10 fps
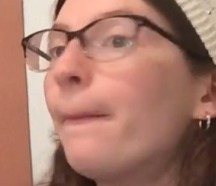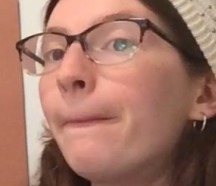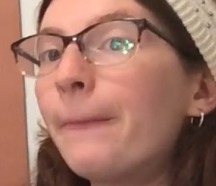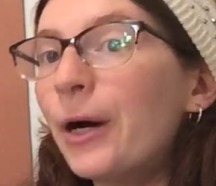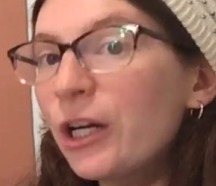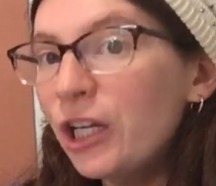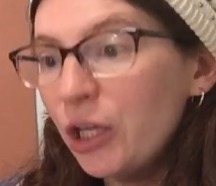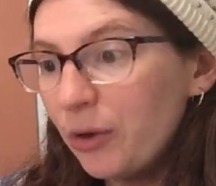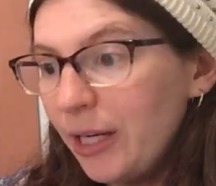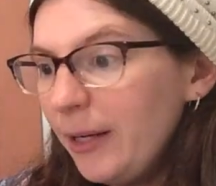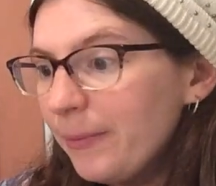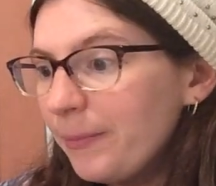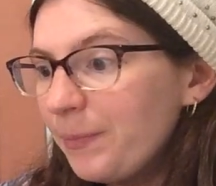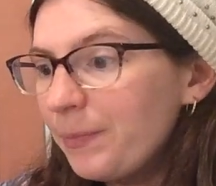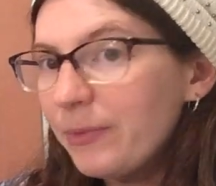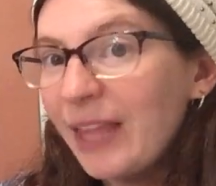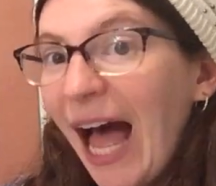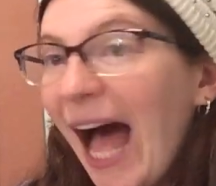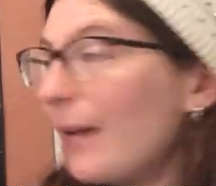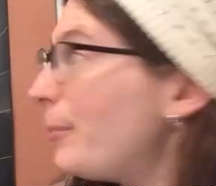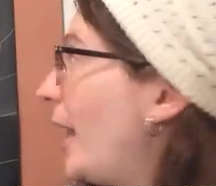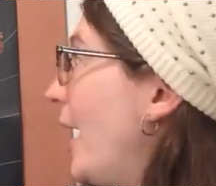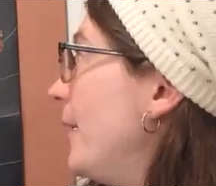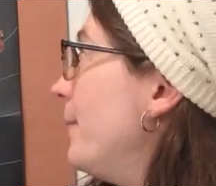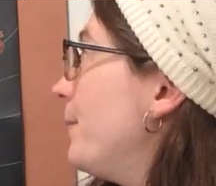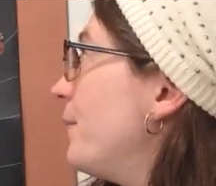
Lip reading: Mercury, the hot planet,